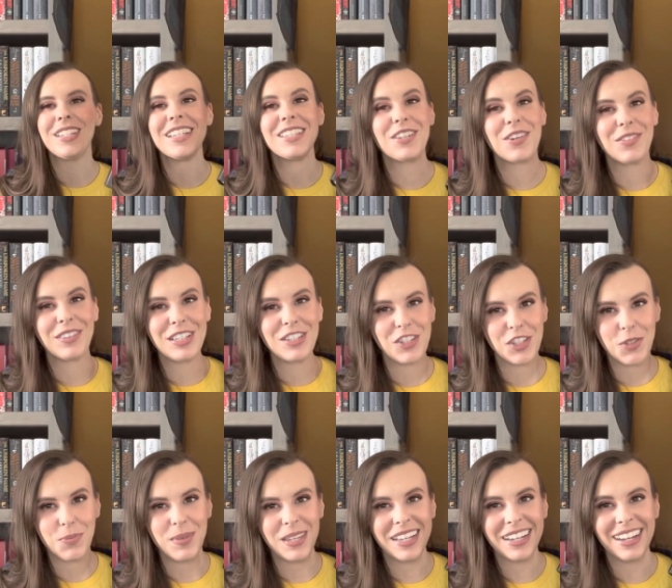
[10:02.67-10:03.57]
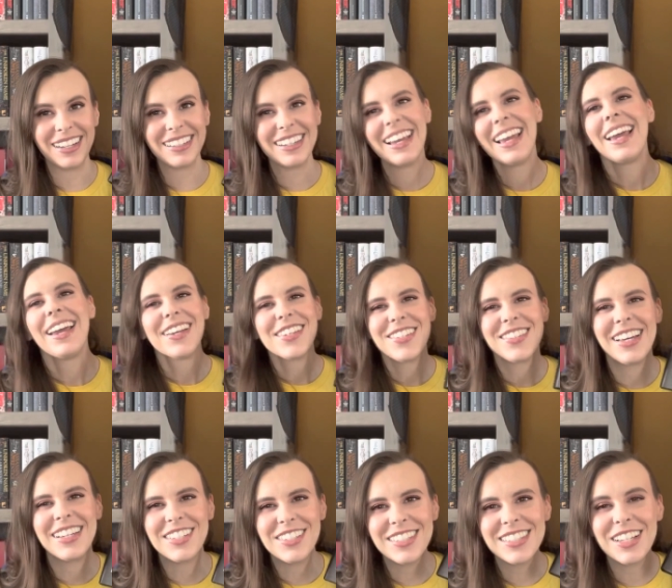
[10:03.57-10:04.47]
has only just begun. So
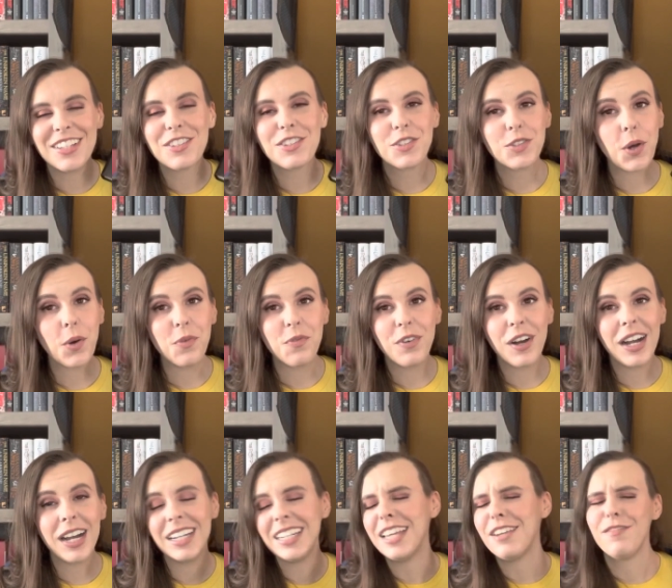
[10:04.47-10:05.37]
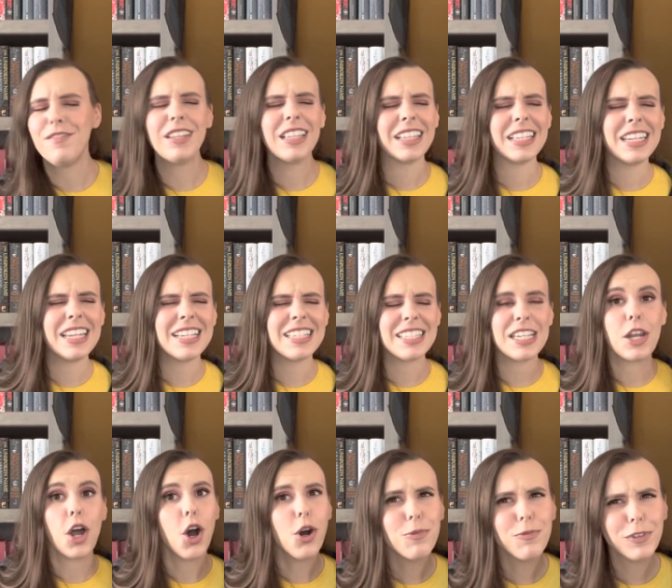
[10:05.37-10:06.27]
that just sounds so fun and villainous
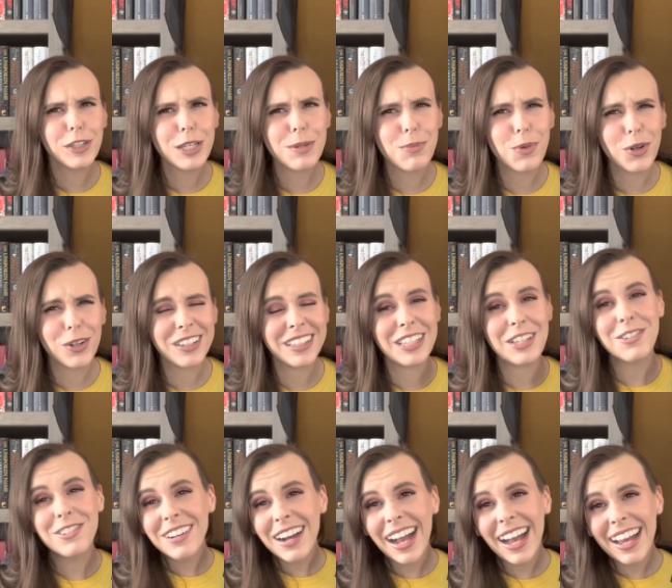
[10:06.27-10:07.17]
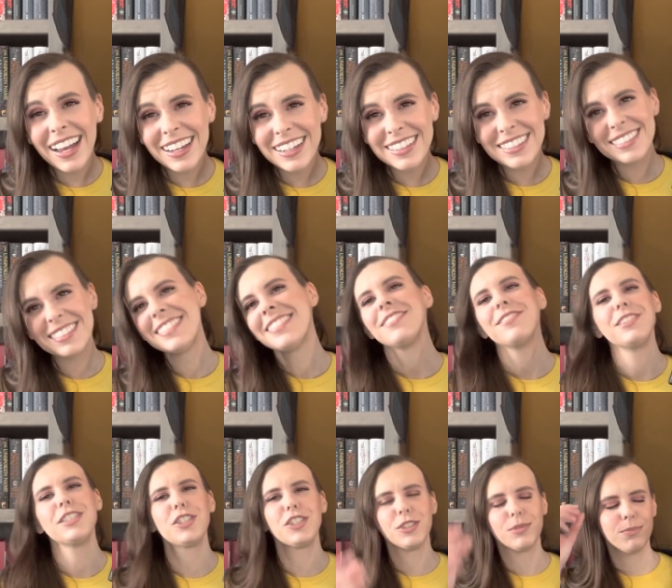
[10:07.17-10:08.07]
and hopefully morally gray,
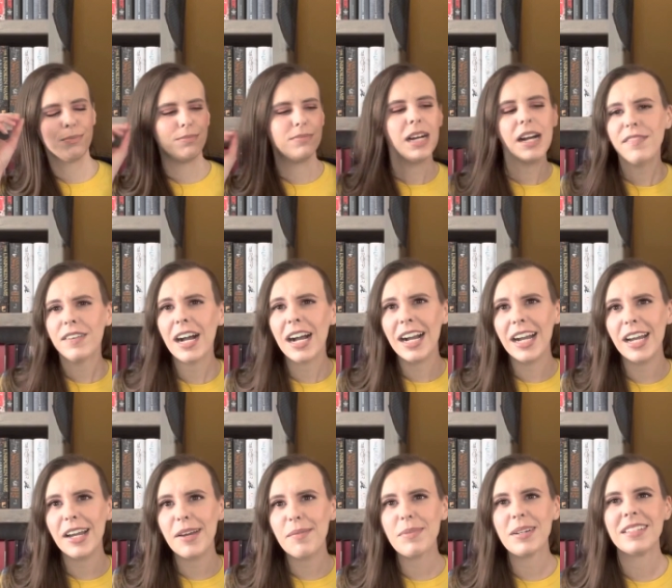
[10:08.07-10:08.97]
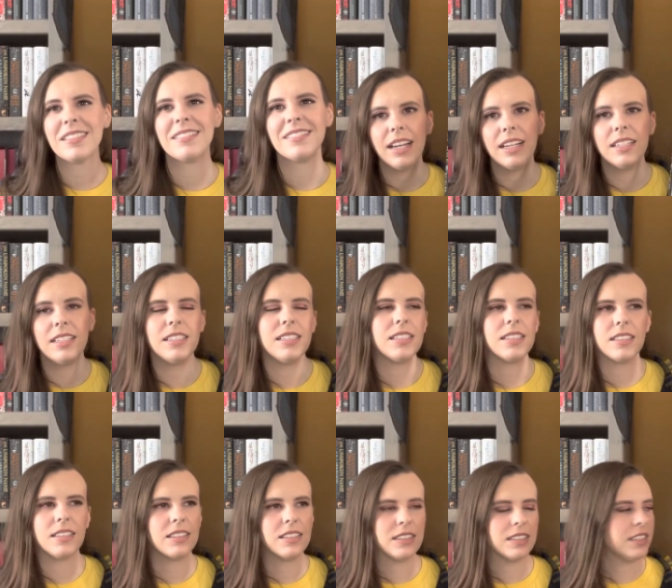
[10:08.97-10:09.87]
which is my vibe. And,
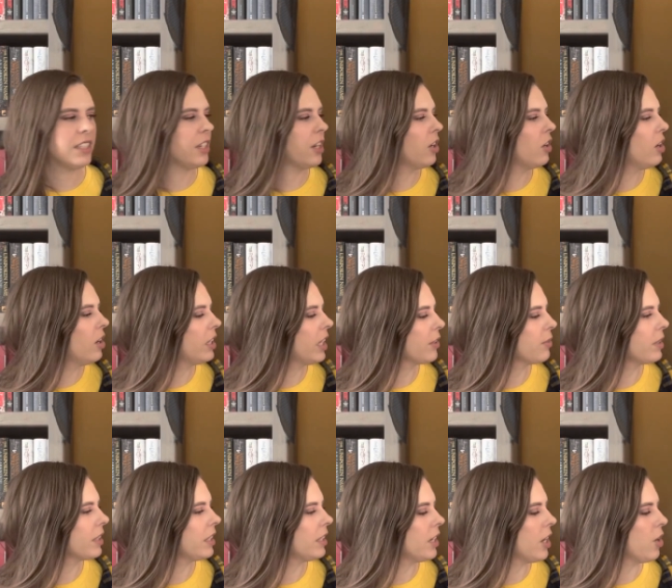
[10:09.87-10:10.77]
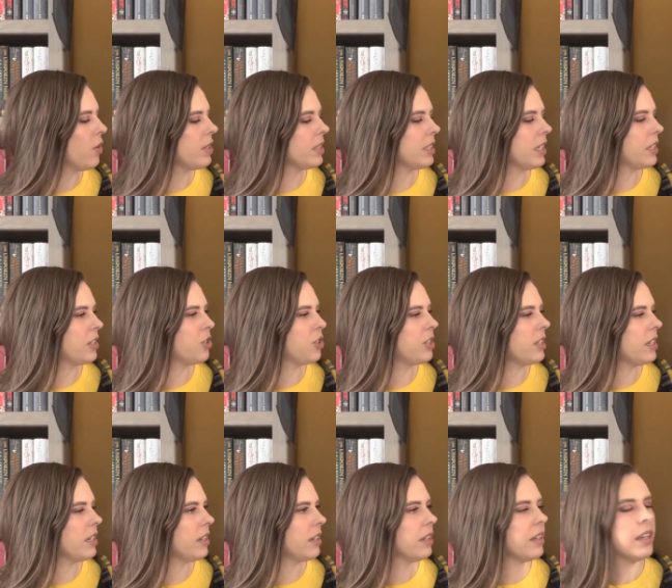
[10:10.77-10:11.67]
you know, all I really know is
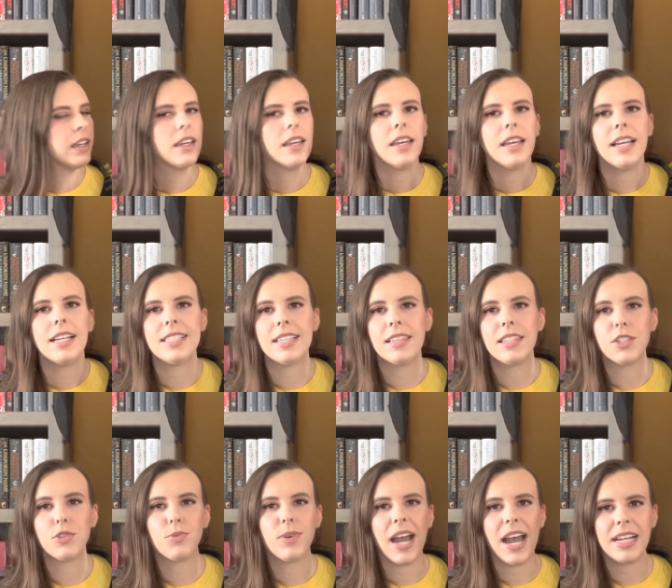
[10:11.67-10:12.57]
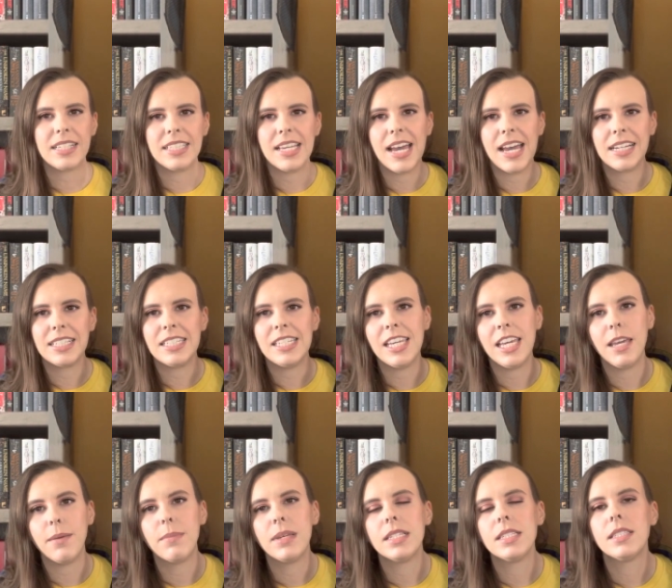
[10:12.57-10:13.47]
that this ragtag
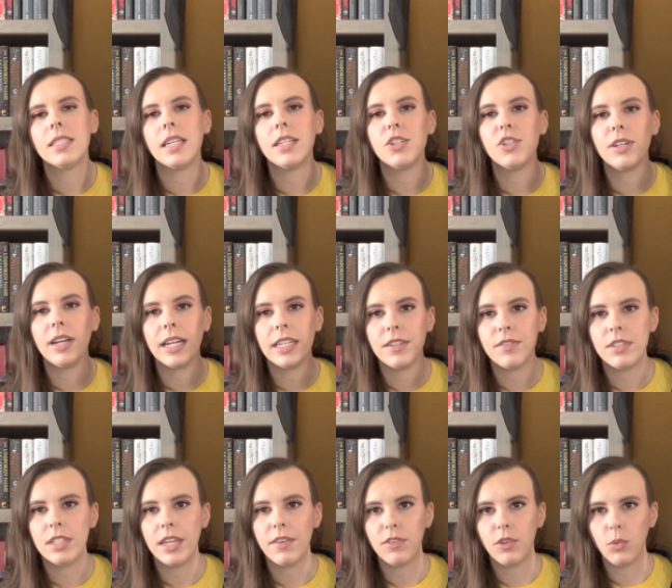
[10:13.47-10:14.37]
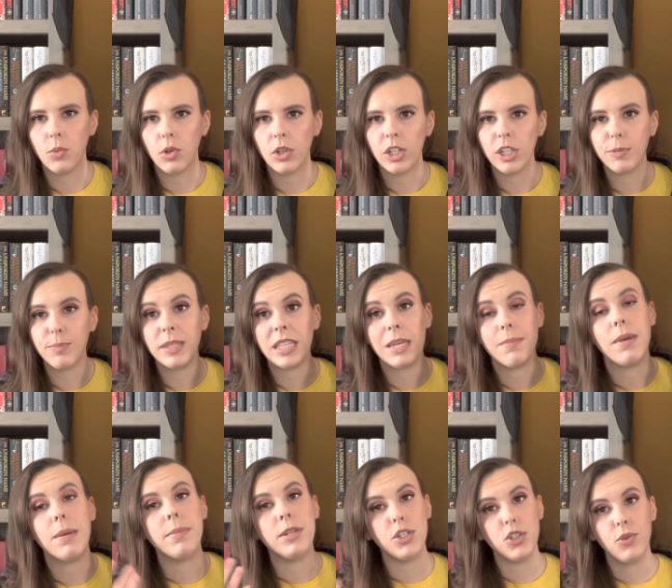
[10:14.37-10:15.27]
team is sent to kind of save the world, but they may
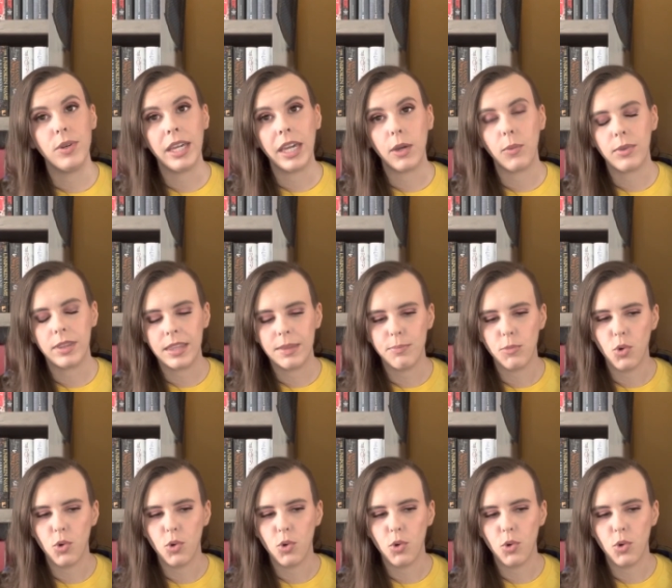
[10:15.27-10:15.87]
be doing it with